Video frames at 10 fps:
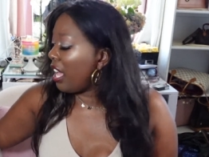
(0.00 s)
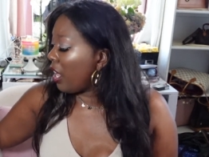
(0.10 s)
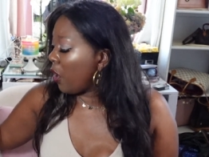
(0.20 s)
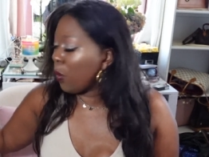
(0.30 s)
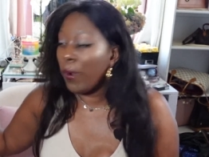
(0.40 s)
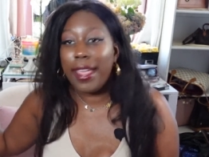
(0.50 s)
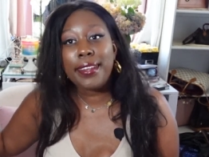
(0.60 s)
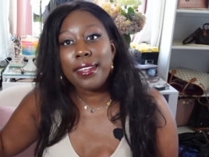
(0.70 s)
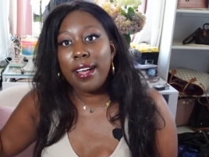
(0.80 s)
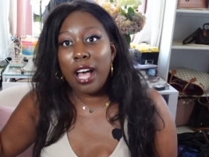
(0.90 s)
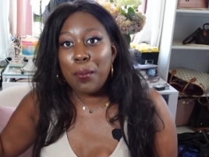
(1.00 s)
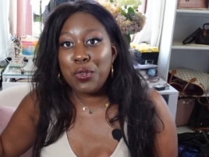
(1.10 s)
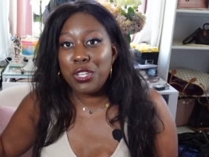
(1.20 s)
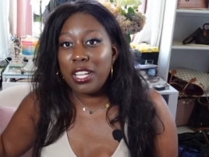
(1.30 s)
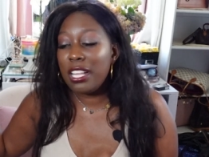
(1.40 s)
a great
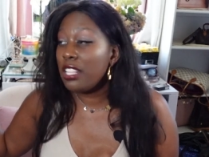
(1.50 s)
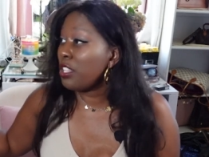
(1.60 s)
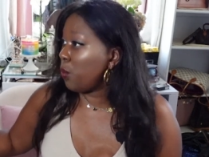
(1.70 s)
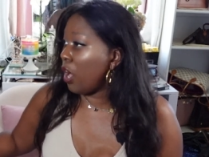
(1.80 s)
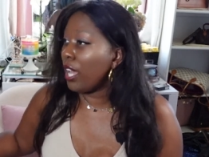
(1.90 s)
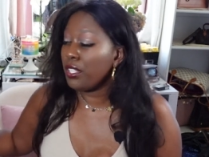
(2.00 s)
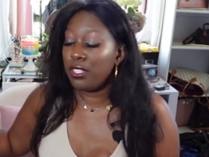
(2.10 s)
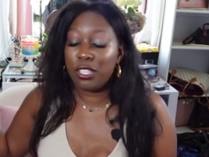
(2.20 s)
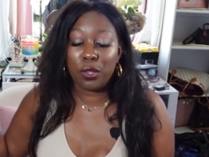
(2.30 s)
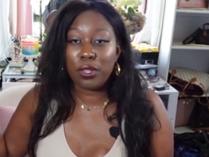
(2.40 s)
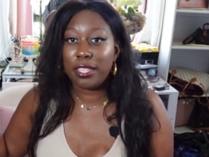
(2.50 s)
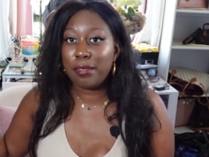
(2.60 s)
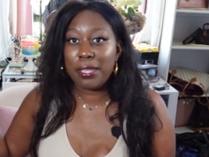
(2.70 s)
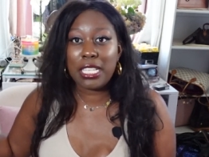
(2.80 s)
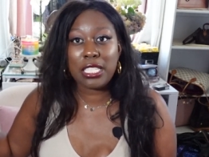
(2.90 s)
option, and the walks too. Like
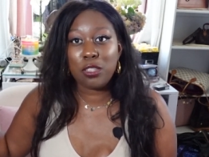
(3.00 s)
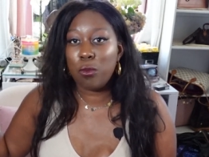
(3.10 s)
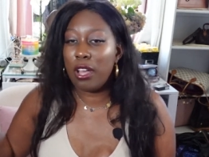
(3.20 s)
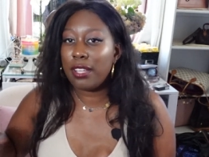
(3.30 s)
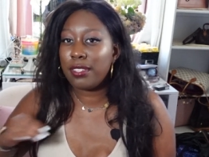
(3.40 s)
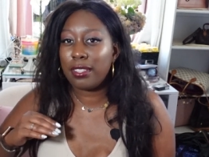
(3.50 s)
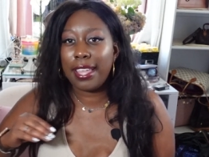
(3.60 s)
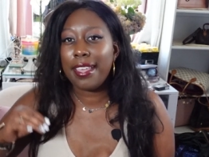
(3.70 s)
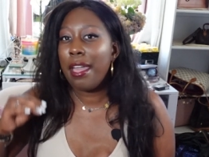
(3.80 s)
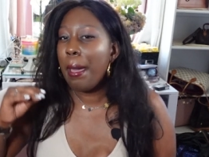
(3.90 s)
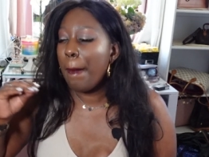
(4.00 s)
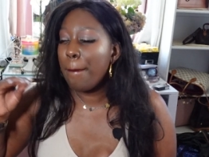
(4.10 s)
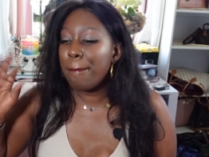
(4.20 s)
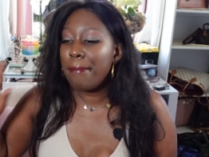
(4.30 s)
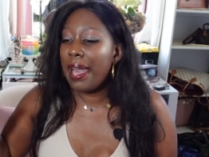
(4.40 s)
the minis and the walks are like
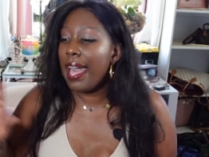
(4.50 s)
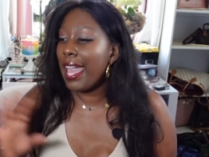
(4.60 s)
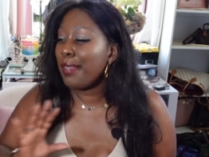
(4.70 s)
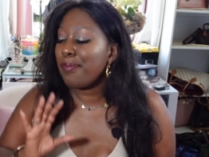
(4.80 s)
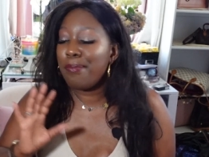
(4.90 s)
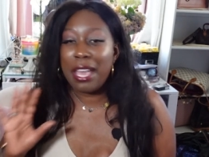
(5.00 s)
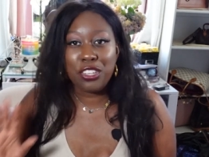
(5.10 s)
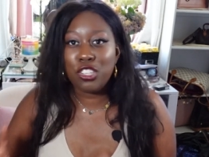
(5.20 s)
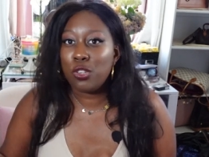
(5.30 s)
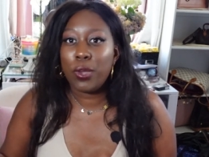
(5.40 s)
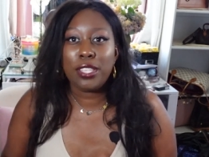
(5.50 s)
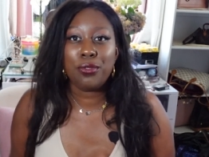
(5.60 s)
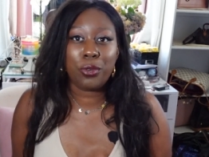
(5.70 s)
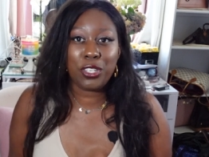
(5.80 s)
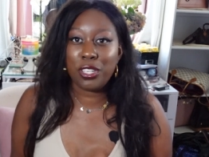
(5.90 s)
my best
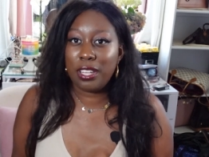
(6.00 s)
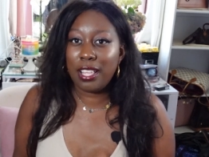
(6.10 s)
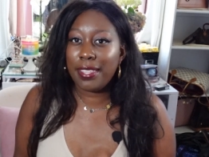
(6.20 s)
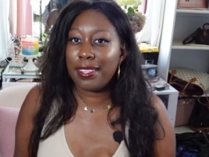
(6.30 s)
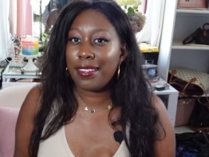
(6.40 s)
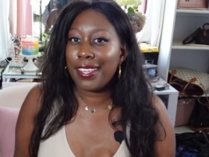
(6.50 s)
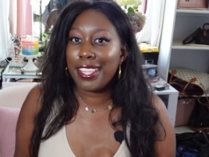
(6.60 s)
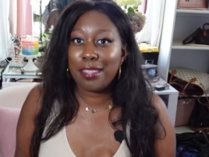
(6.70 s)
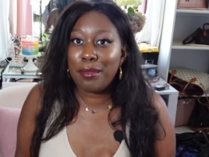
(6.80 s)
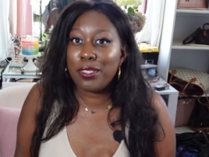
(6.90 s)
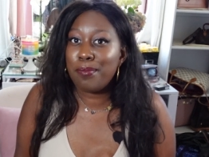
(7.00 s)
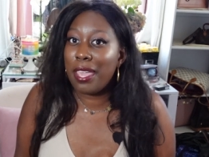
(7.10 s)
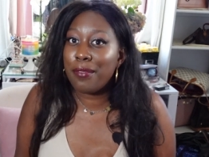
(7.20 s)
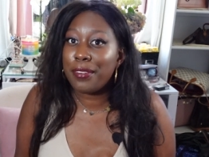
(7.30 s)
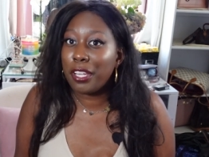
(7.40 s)
choice for Chanel. I think you're getting the most
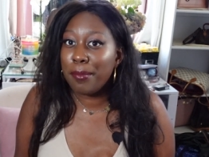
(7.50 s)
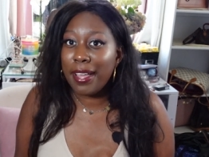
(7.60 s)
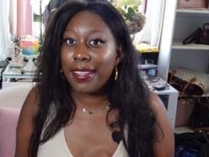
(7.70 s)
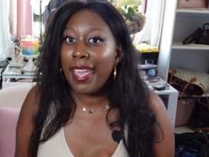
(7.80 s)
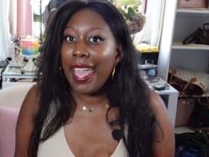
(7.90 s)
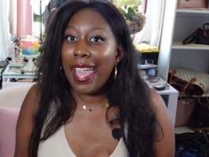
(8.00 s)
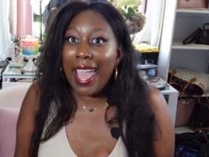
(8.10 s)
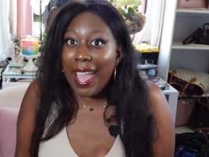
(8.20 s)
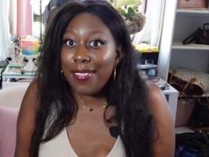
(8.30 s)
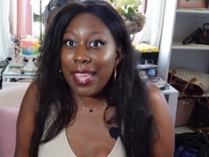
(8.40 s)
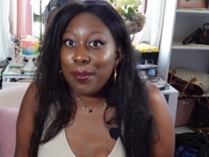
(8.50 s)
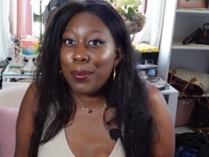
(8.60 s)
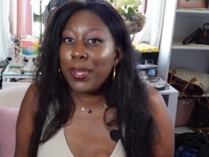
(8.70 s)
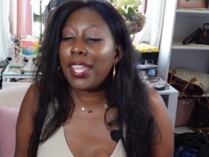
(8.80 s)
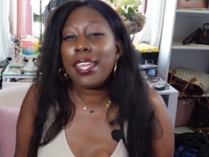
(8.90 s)
bang for your buck at that
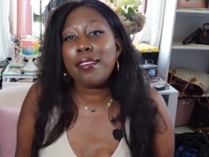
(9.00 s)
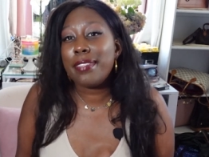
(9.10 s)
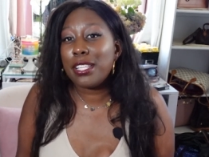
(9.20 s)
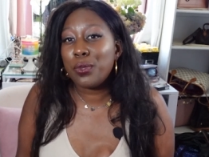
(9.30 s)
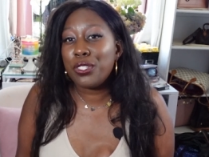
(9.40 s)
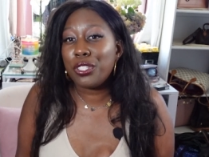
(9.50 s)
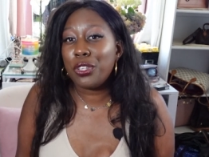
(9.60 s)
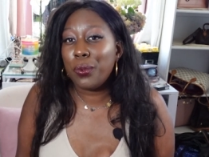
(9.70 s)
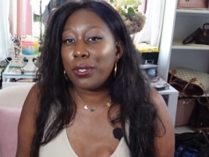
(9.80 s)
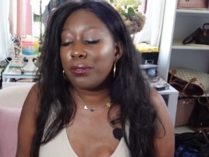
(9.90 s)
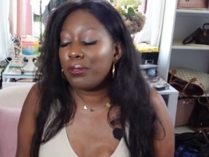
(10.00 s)
point, if that's what you're going